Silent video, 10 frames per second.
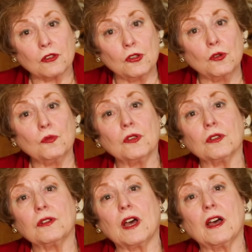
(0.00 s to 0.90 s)

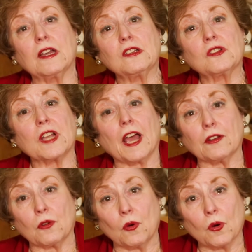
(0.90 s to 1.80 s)
unionized
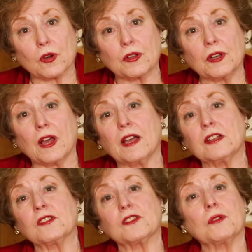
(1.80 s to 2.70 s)
and
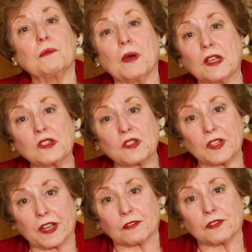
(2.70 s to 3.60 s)
organized by
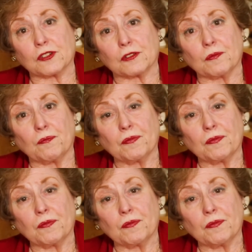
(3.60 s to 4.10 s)
sector.